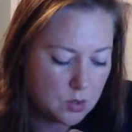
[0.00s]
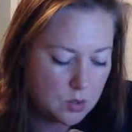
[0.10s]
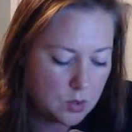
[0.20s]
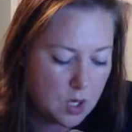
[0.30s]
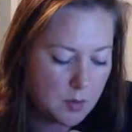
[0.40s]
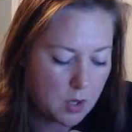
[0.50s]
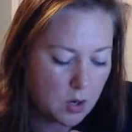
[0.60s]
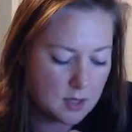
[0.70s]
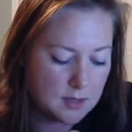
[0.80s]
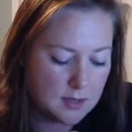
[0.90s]
come
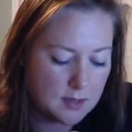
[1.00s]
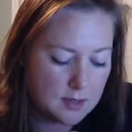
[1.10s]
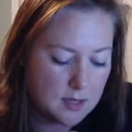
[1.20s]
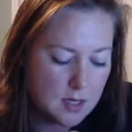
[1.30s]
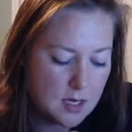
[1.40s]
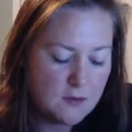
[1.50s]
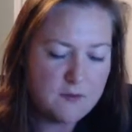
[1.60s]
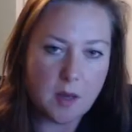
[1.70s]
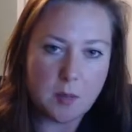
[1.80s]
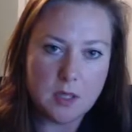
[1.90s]
across as
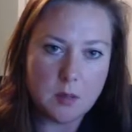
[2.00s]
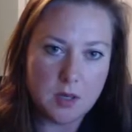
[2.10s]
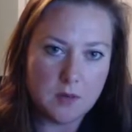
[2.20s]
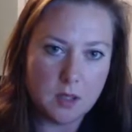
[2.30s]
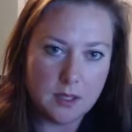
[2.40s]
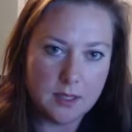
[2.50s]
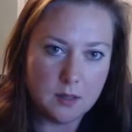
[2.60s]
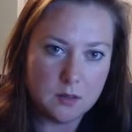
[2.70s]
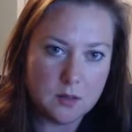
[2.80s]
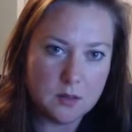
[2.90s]
family above all
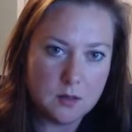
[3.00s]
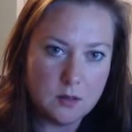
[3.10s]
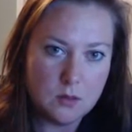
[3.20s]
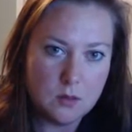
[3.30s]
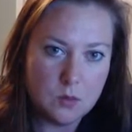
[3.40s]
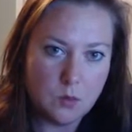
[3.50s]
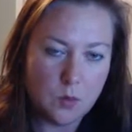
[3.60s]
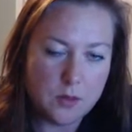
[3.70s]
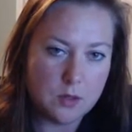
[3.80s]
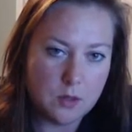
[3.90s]
else.
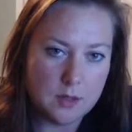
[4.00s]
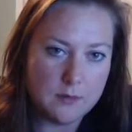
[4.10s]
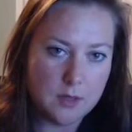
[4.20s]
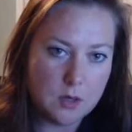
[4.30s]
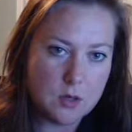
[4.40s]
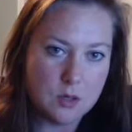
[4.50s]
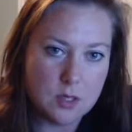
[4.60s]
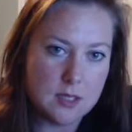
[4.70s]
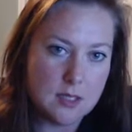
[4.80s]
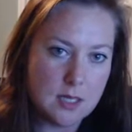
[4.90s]
Whether you're living or you're
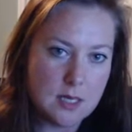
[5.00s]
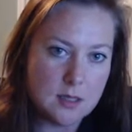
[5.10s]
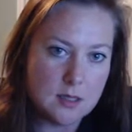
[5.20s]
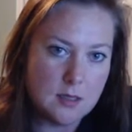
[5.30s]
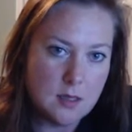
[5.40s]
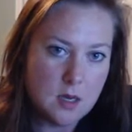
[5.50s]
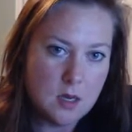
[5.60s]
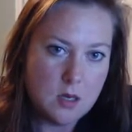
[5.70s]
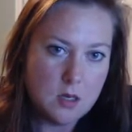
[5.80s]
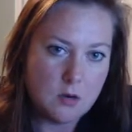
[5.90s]
deceased,
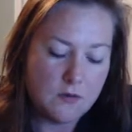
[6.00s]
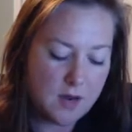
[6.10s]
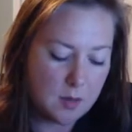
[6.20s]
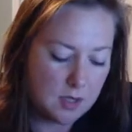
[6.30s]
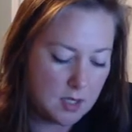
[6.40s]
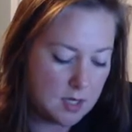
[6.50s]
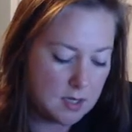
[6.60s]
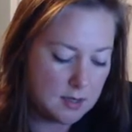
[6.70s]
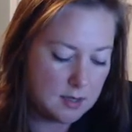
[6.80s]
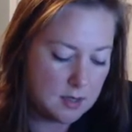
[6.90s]
your family
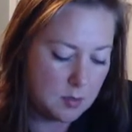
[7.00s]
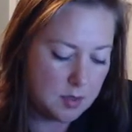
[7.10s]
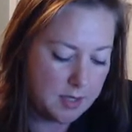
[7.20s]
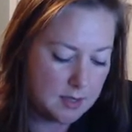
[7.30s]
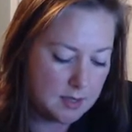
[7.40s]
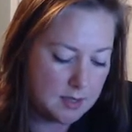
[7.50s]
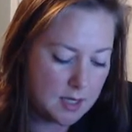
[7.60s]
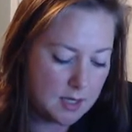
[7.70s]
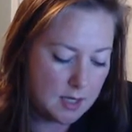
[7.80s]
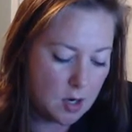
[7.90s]
is the place
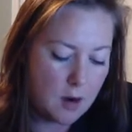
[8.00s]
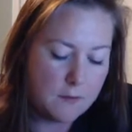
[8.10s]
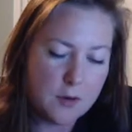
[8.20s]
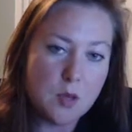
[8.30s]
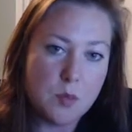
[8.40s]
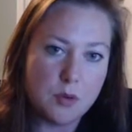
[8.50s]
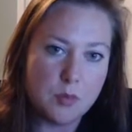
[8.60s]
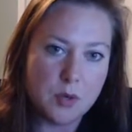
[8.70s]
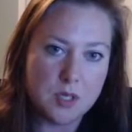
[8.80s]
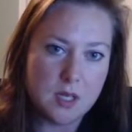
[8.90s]
that can offer you both
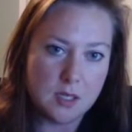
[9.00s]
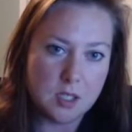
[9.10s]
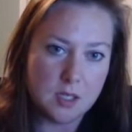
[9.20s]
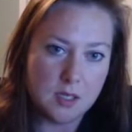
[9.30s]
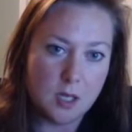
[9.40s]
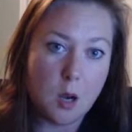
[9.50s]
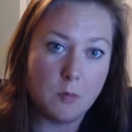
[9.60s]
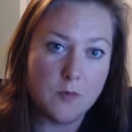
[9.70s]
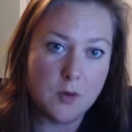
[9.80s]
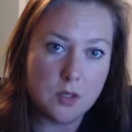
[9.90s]
protection and
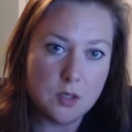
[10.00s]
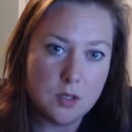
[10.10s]
comfort,